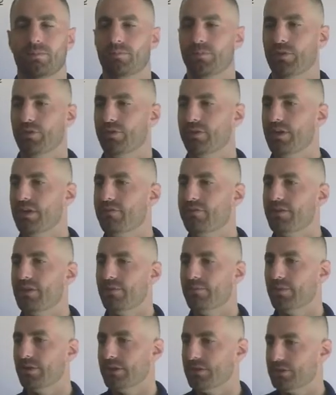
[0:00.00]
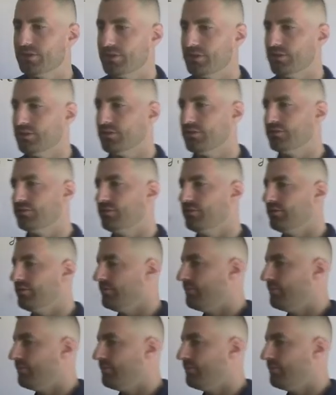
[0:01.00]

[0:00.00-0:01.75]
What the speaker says: You're given a bunch of